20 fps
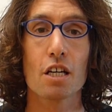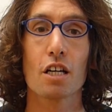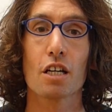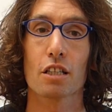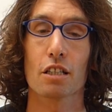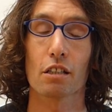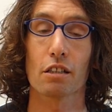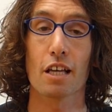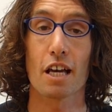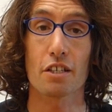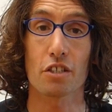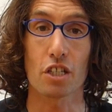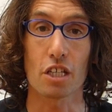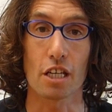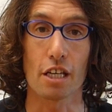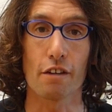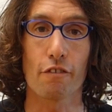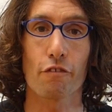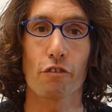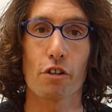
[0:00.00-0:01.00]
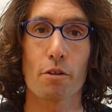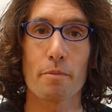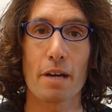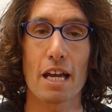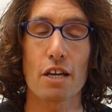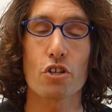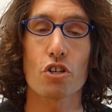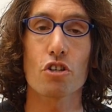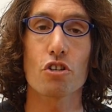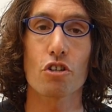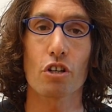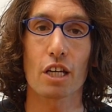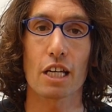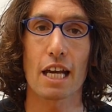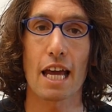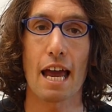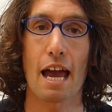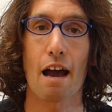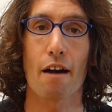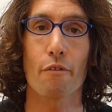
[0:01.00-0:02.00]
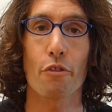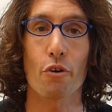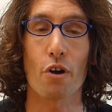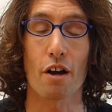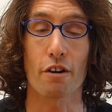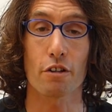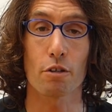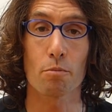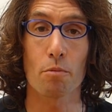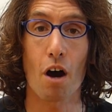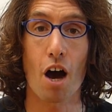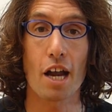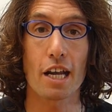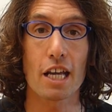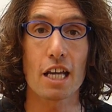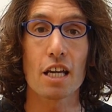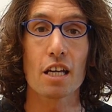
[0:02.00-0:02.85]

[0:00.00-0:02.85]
the less inflammation you're going to have throughout your body.